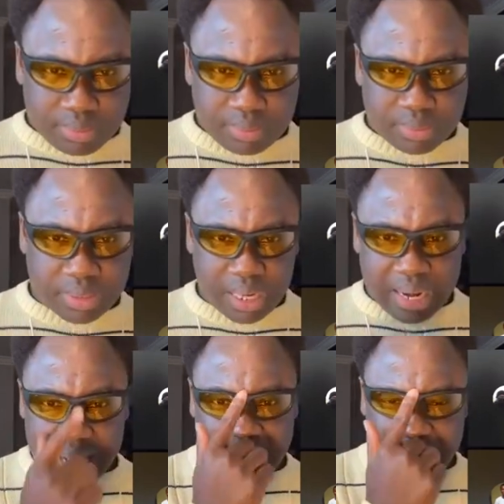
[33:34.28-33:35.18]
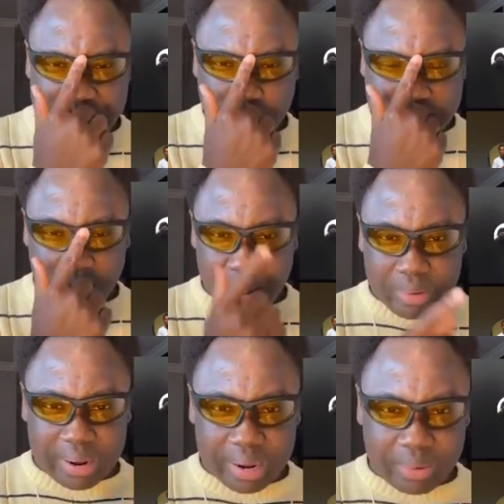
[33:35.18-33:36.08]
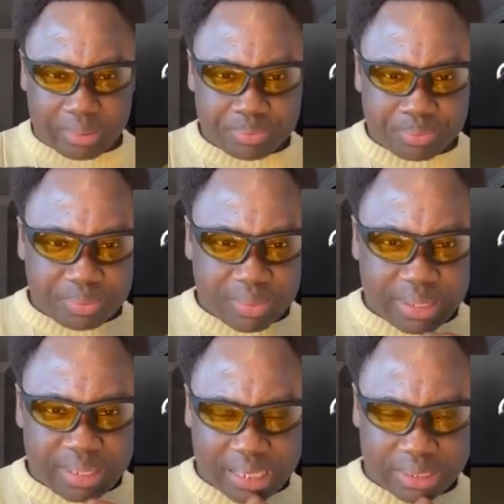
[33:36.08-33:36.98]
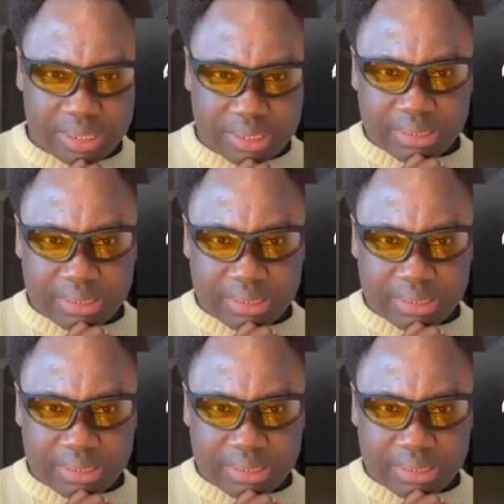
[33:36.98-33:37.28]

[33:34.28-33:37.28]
No, Danka, you go America. Yes, sweet.